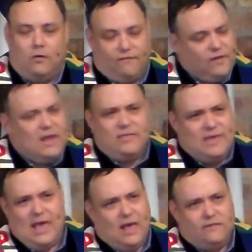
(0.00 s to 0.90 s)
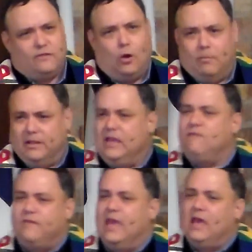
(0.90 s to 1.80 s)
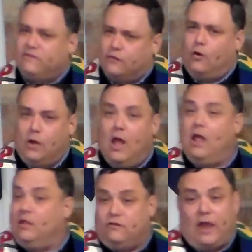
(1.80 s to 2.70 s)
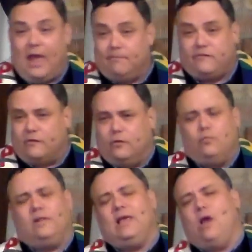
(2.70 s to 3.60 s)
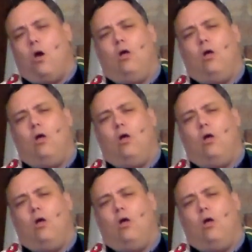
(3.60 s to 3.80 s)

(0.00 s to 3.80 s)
on our faith, yes, and our belief, yes, and our knowledge, absolutely.